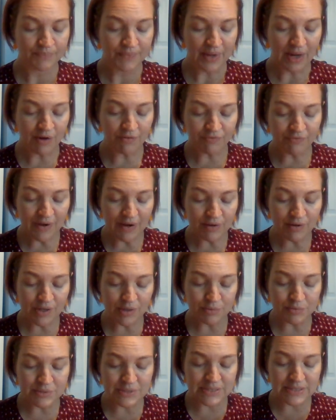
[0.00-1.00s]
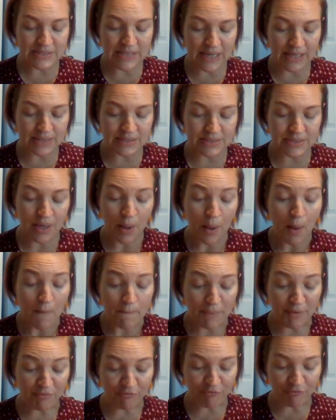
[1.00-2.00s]
Our very own stand.
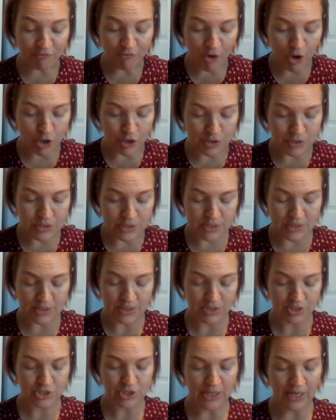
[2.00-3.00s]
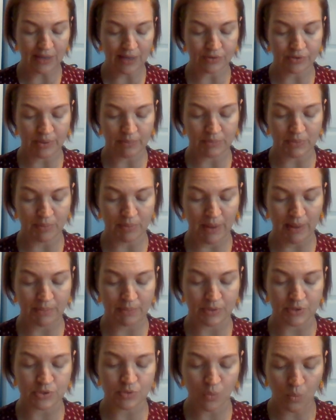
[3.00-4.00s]
But first, she held up the
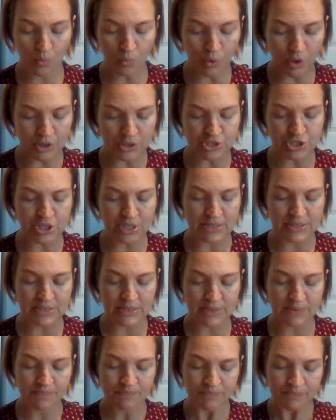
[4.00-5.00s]
papers. Worksheets.